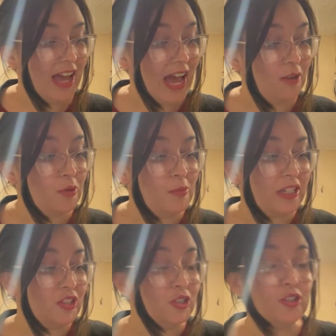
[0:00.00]
And we
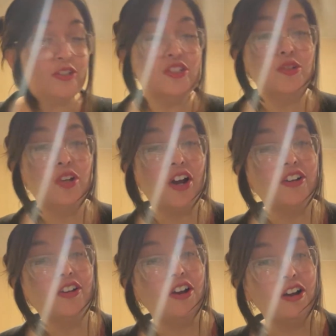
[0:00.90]
must learn to guard
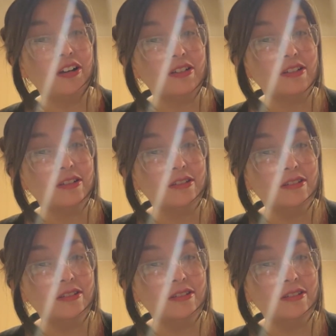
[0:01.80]
our heart